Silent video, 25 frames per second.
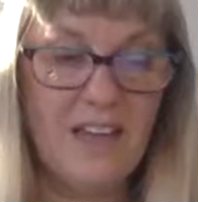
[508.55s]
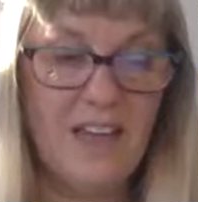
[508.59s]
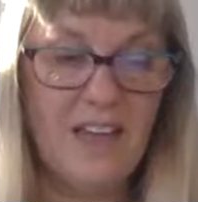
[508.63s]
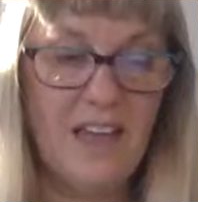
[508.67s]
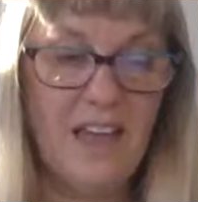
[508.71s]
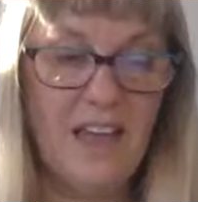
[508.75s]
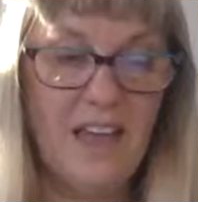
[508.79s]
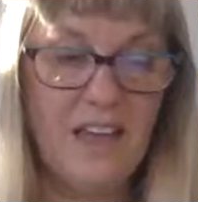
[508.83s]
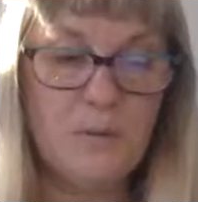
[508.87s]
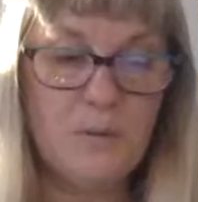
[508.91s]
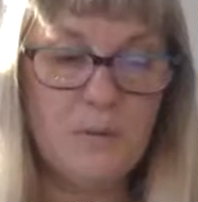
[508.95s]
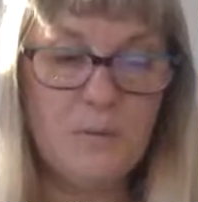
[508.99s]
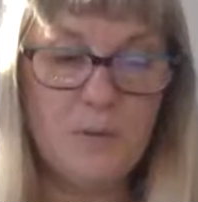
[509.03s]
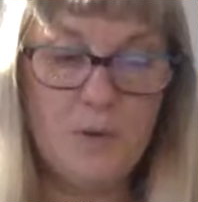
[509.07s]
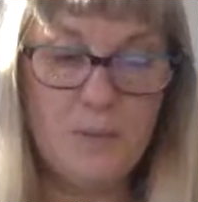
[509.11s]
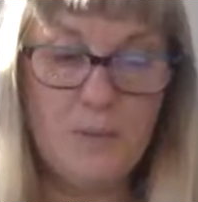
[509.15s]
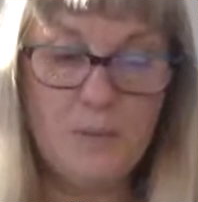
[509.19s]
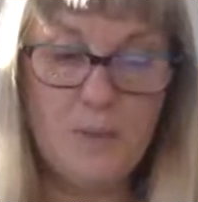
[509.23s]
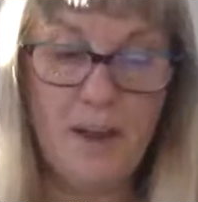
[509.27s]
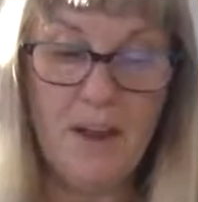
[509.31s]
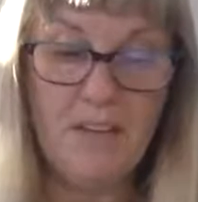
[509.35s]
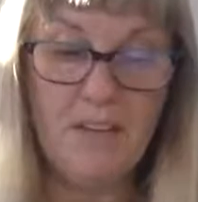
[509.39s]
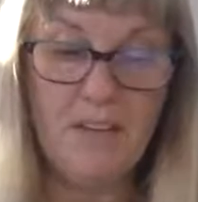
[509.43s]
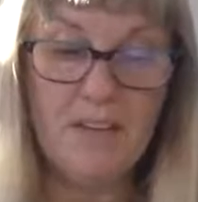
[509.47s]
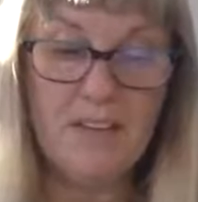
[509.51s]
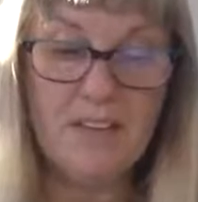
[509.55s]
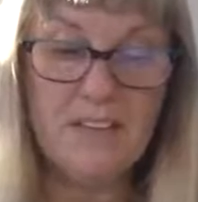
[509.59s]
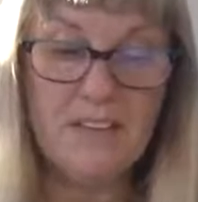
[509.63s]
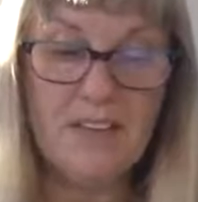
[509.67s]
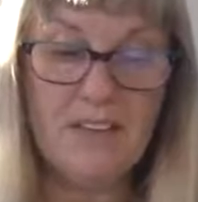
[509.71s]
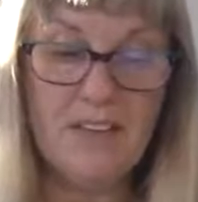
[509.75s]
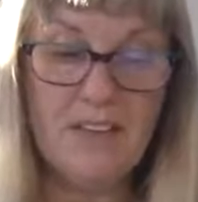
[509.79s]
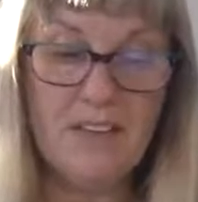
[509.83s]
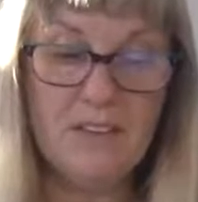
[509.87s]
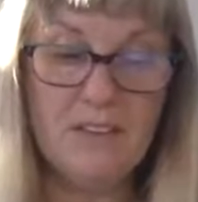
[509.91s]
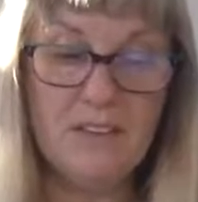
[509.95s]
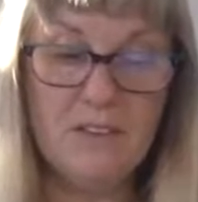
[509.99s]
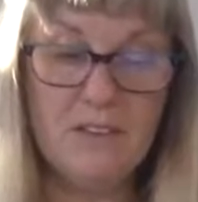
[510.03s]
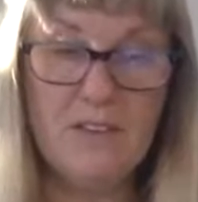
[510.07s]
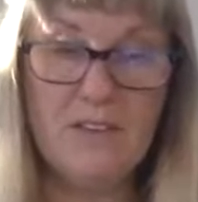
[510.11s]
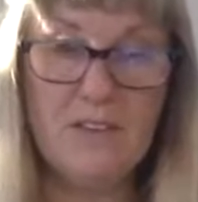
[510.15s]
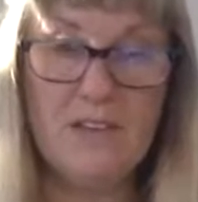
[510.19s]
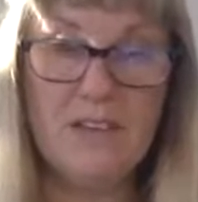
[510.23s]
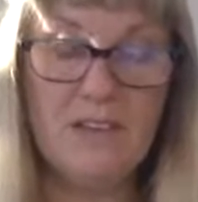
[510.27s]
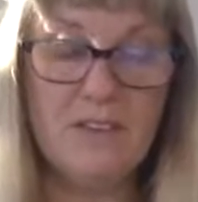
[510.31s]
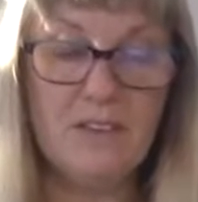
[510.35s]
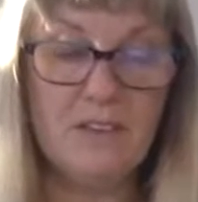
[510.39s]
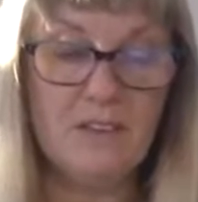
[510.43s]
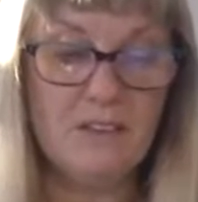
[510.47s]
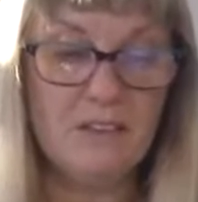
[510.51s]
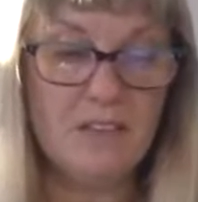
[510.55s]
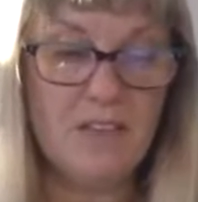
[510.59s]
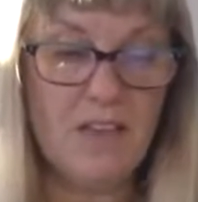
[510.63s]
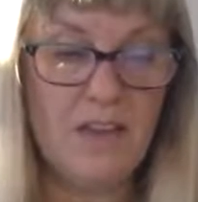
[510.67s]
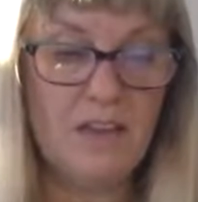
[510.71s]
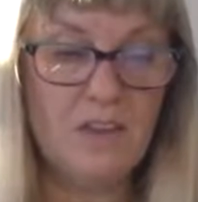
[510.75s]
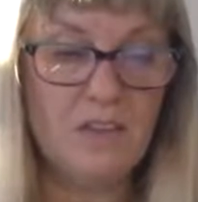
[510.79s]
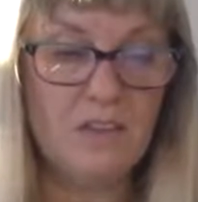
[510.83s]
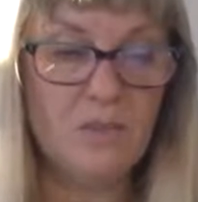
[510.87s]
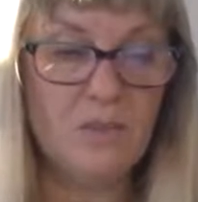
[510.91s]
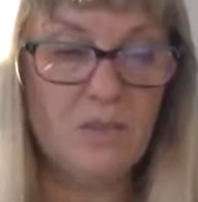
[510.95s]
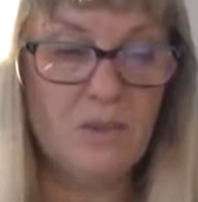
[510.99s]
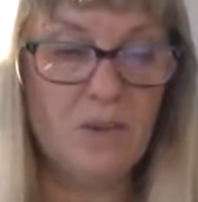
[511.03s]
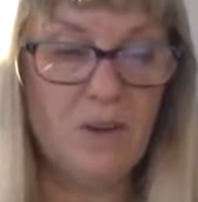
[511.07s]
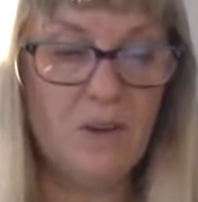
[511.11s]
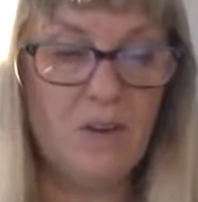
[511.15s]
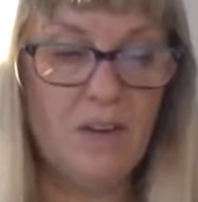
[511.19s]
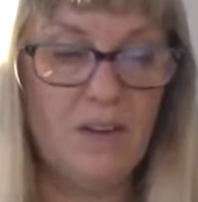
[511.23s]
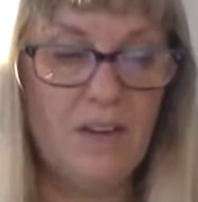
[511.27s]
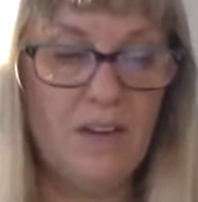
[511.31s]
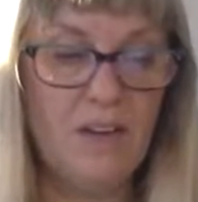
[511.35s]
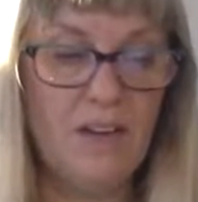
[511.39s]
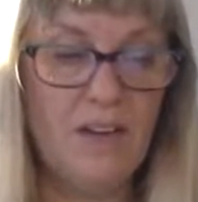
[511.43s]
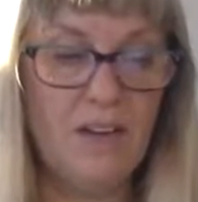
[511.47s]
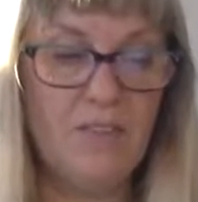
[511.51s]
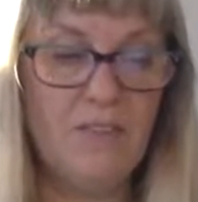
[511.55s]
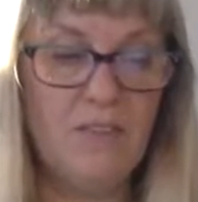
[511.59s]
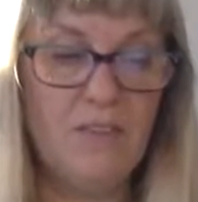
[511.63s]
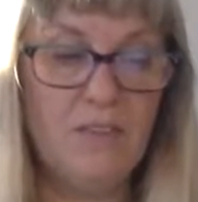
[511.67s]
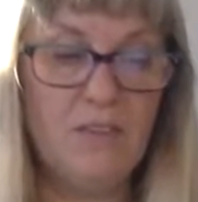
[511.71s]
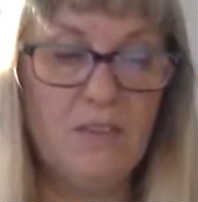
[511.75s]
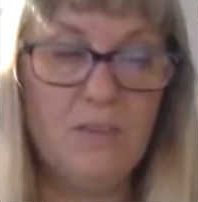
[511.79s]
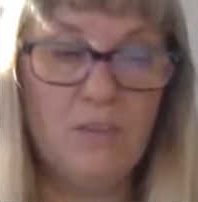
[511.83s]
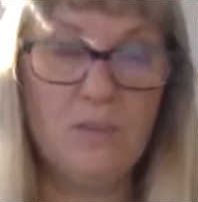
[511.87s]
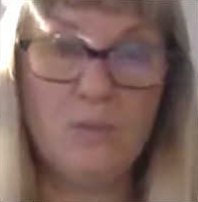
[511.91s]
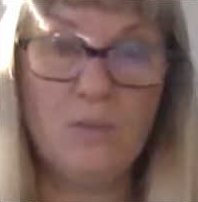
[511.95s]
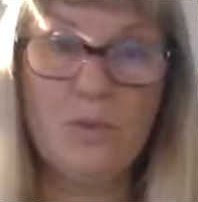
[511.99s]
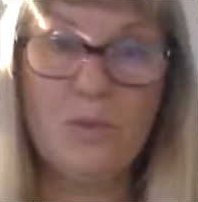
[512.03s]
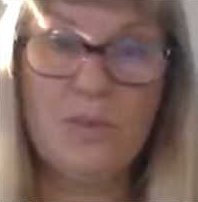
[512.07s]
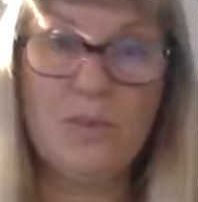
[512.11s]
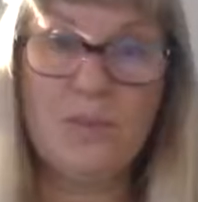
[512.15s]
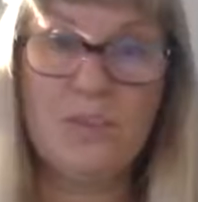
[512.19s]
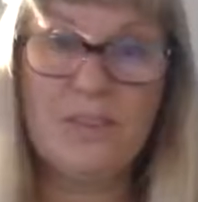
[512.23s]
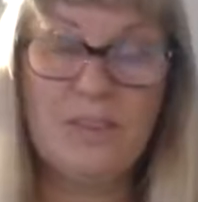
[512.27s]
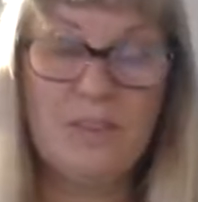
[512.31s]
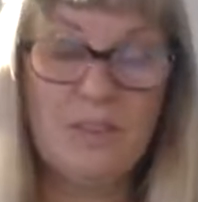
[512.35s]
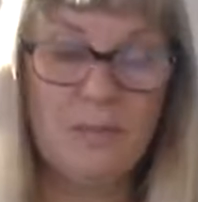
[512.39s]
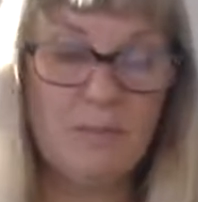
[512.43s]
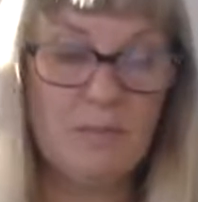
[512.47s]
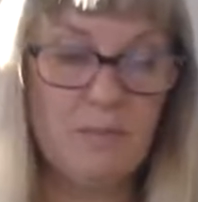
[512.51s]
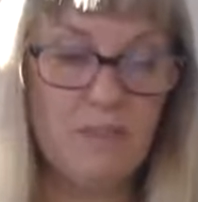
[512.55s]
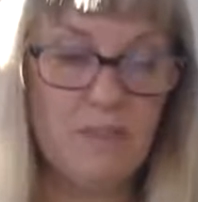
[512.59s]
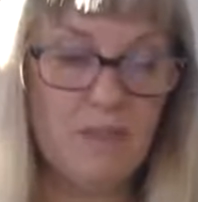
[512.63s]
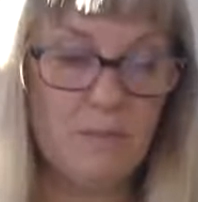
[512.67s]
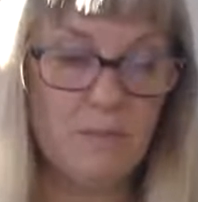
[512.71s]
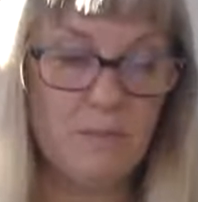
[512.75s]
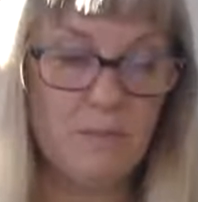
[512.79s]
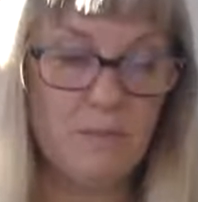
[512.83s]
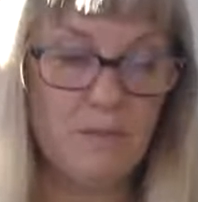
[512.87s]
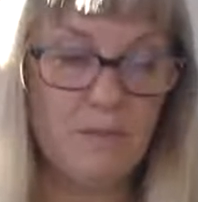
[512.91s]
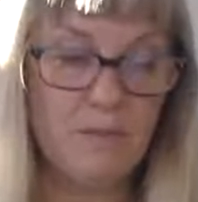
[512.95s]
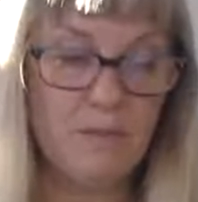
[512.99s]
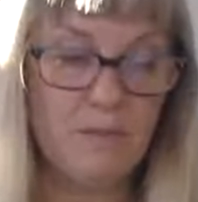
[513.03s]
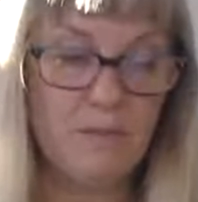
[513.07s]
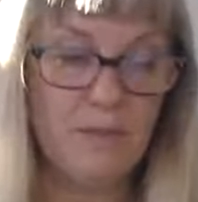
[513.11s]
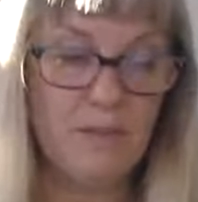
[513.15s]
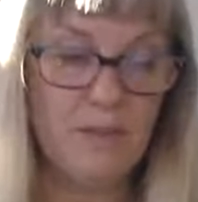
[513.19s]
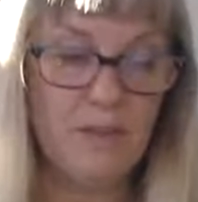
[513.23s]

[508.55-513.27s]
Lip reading: as preparing to enter the inner sanctuary of the Jerusalem temple,